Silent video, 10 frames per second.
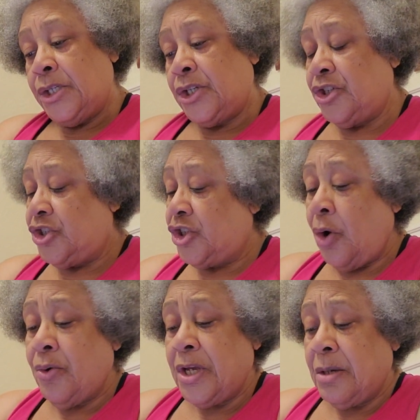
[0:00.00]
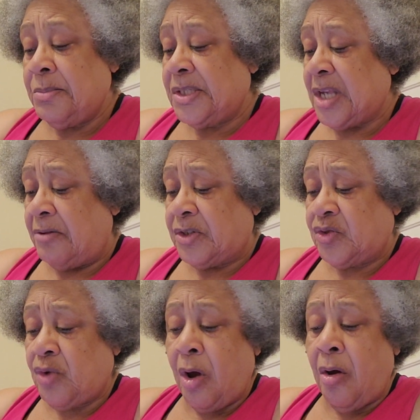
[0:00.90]
to show himself
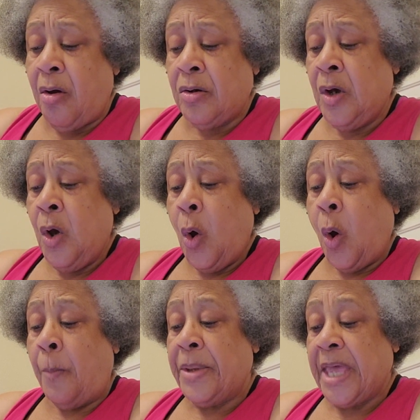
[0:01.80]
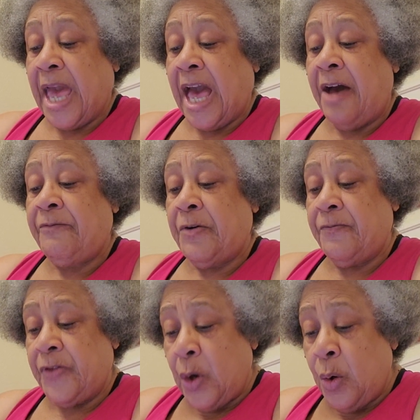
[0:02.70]
strong on behalf
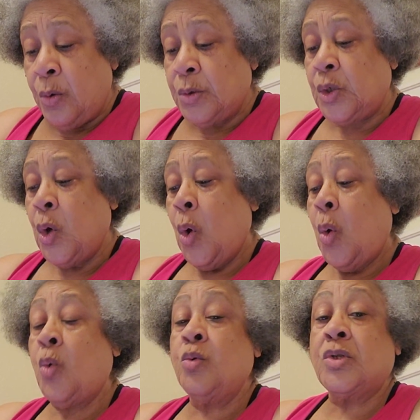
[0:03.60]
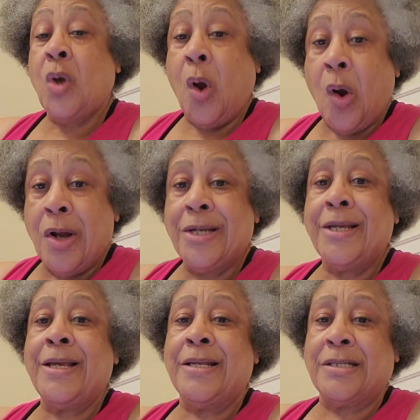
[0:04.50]
of those whose heart
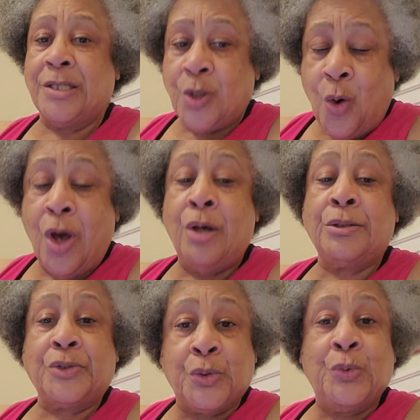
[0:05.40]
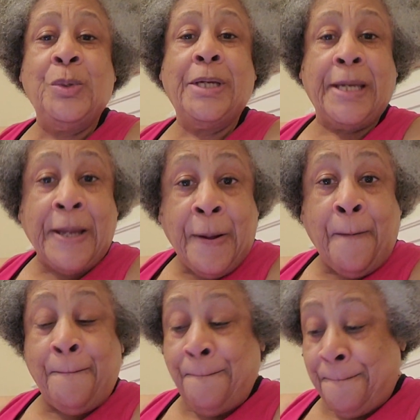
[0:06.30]
is loyal to
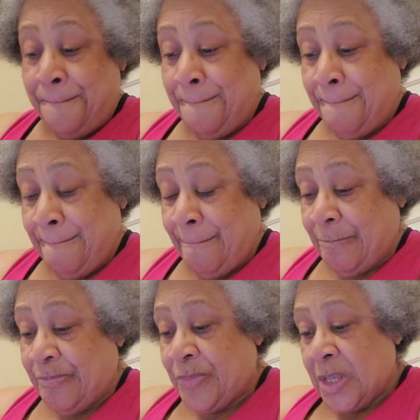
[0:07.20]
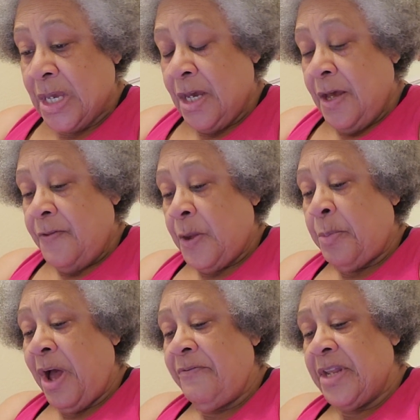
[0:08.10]
him. The
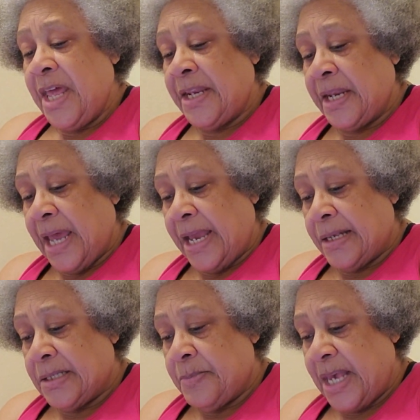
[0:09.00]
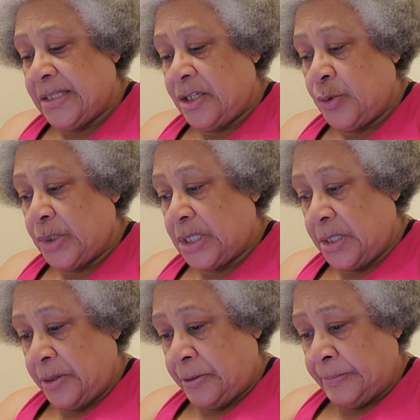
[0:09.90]
prophet Hananiah's message was
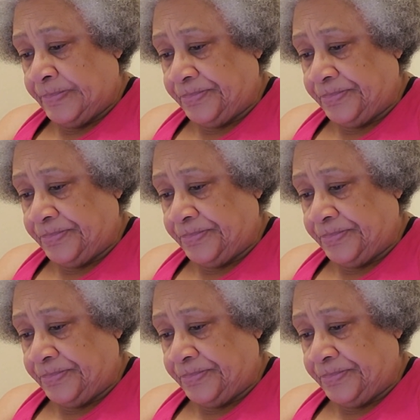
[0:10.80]
clear.